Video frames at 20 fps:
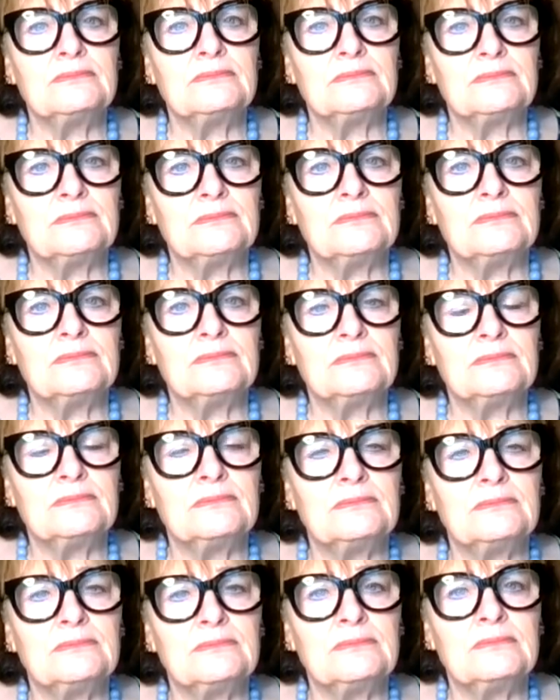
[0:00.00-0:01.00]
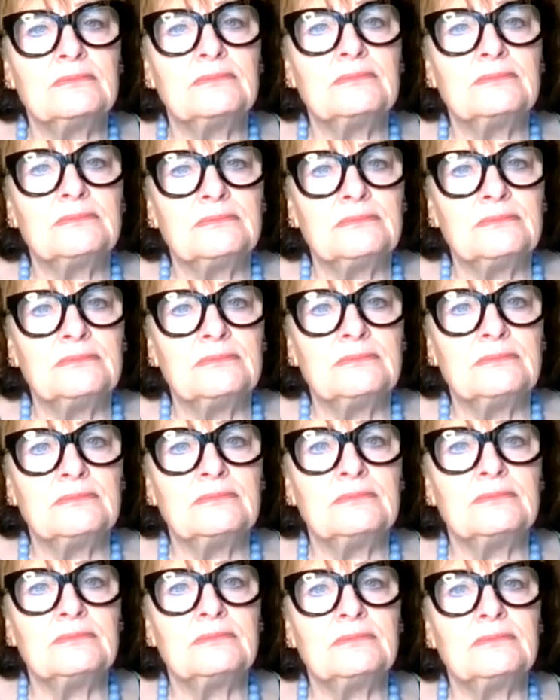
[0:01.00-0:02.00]

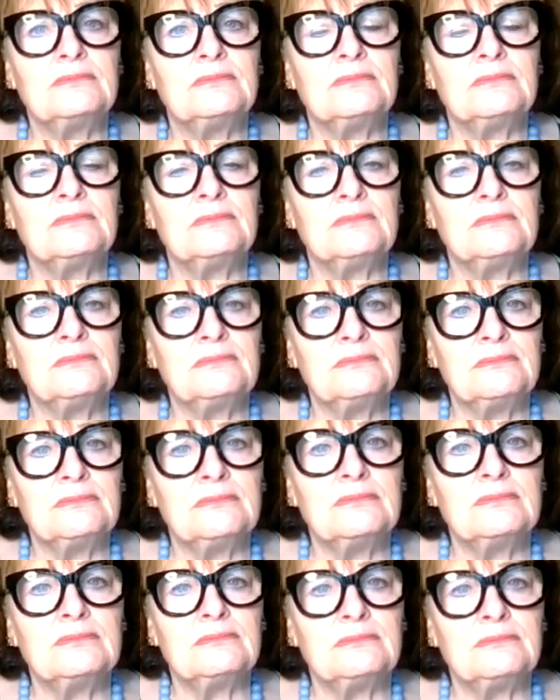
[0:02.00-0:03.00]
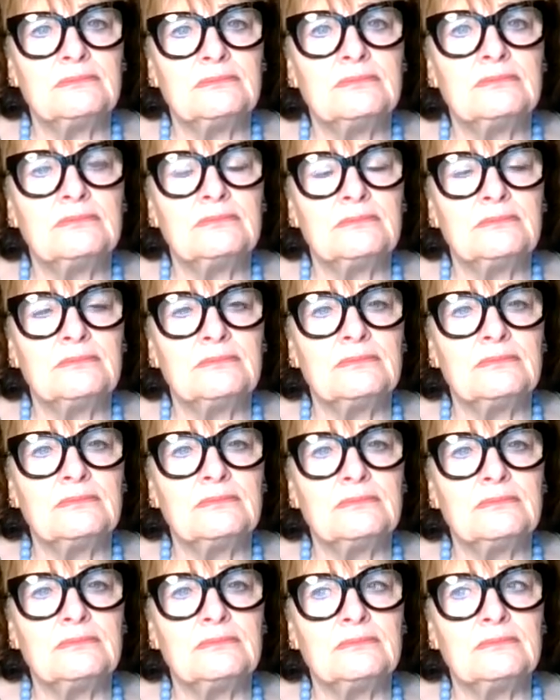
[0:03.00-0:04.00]

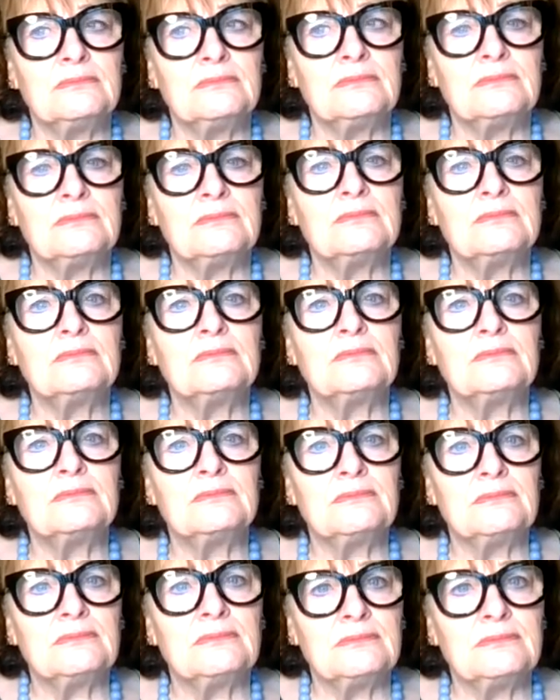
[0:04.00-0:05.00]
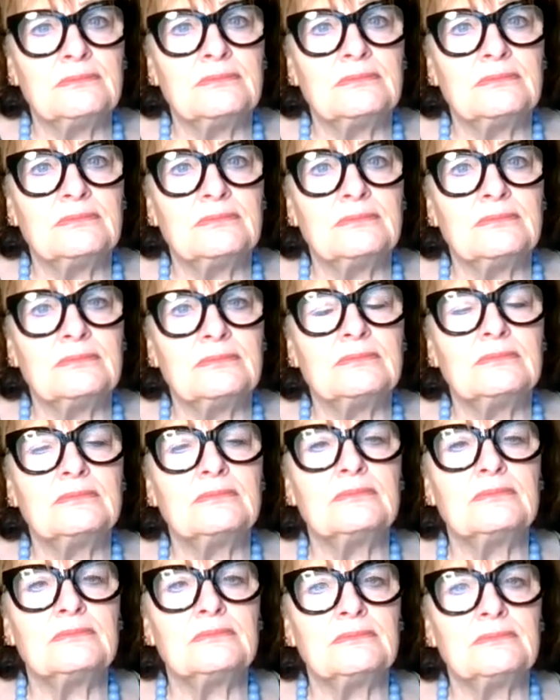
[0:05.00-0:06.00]

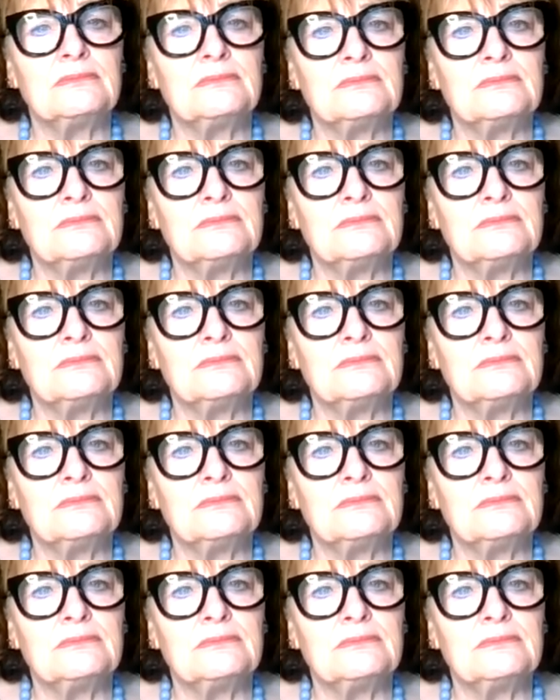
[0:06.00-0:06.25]
No words are spoken by the person on screen.